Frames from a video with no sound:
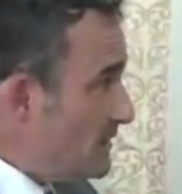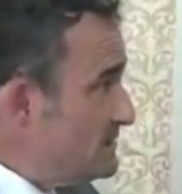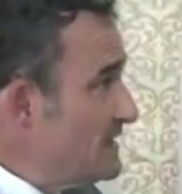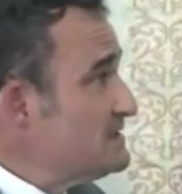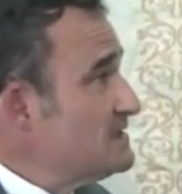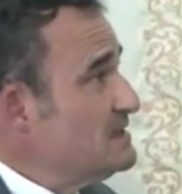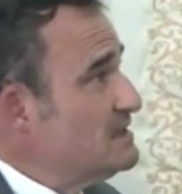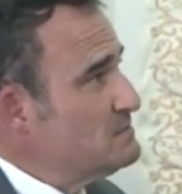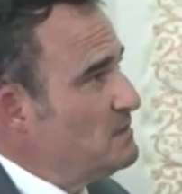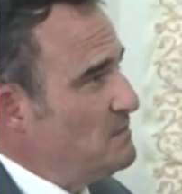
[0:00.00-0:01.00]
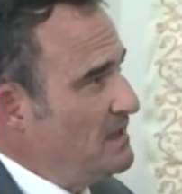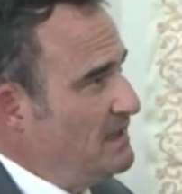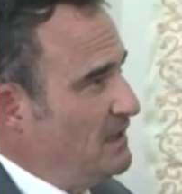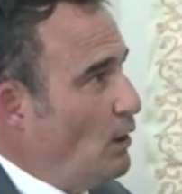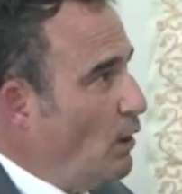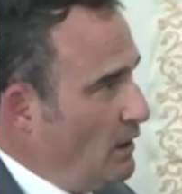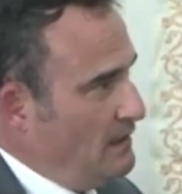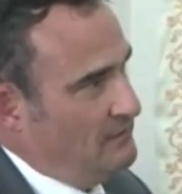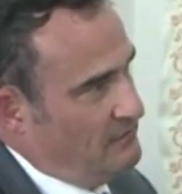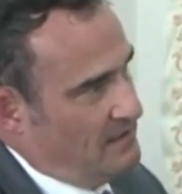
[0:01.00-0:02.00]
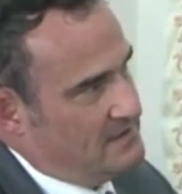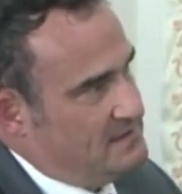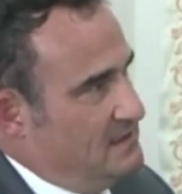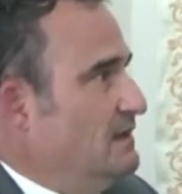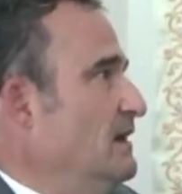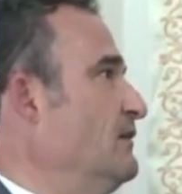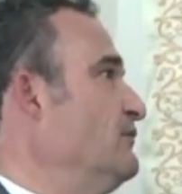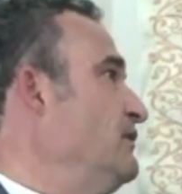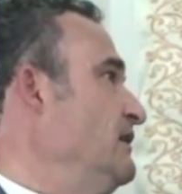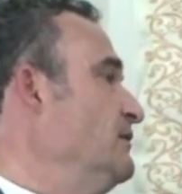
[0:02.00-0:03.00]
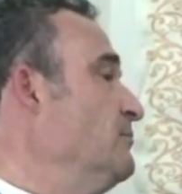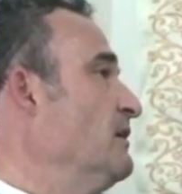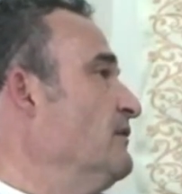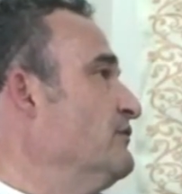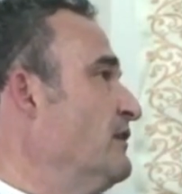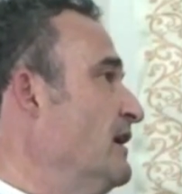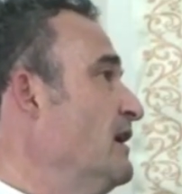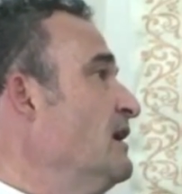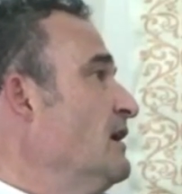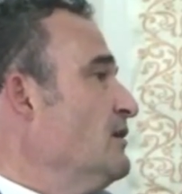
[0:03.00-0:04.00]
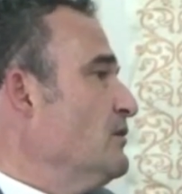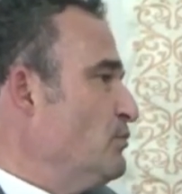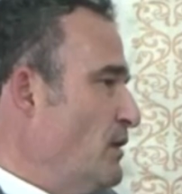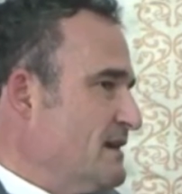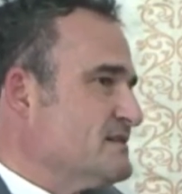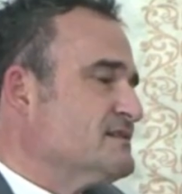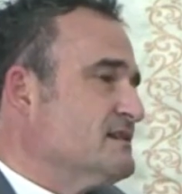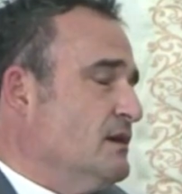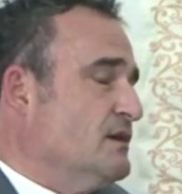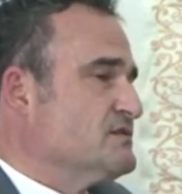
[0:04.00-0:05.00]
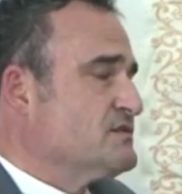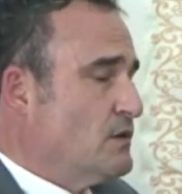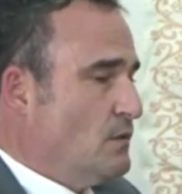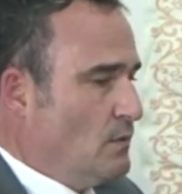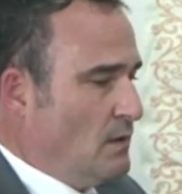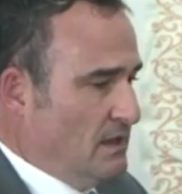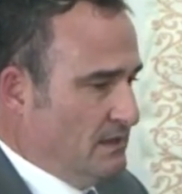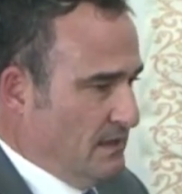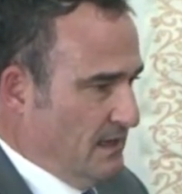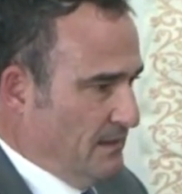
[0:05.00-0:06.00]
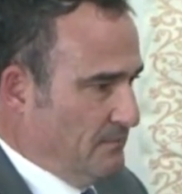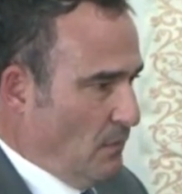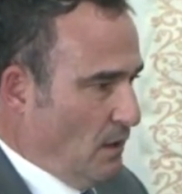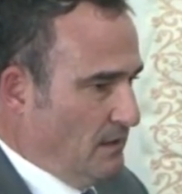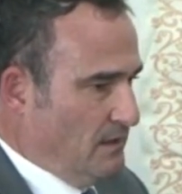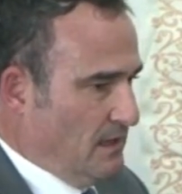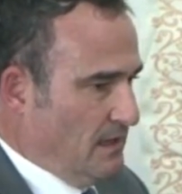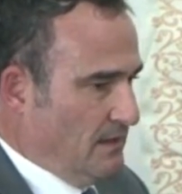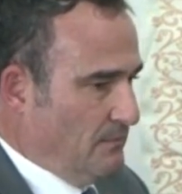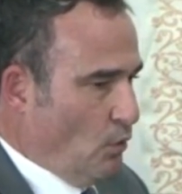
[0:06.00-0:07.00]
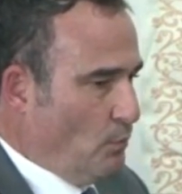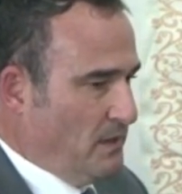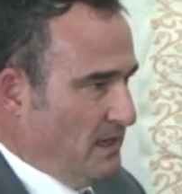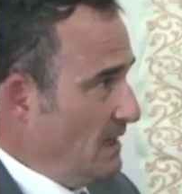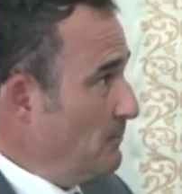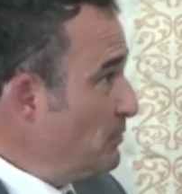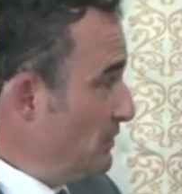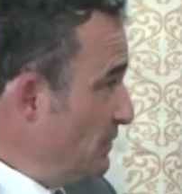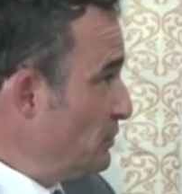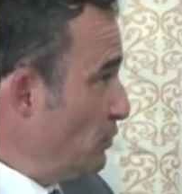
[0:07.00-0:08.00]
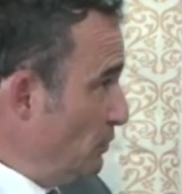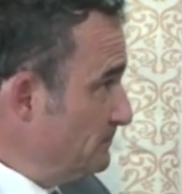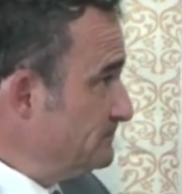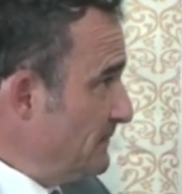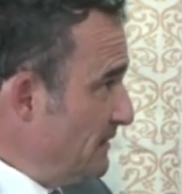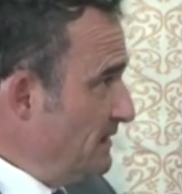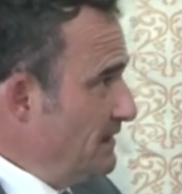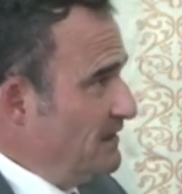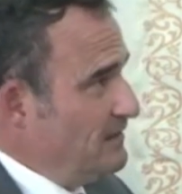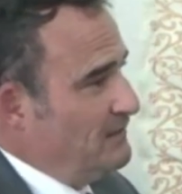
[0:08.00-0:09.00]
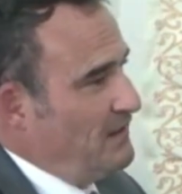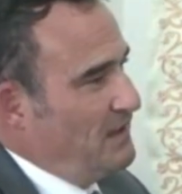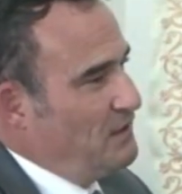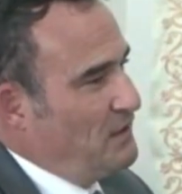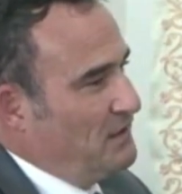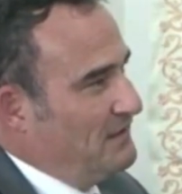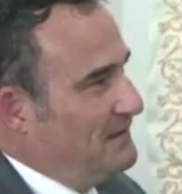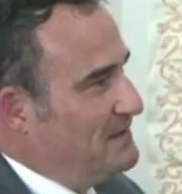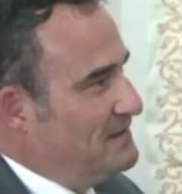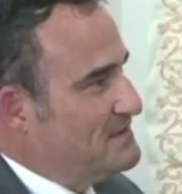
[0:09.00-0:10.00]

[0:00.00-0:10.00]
Tanzania has been making on advancing freedom of the press and also on opening up political dialogue. And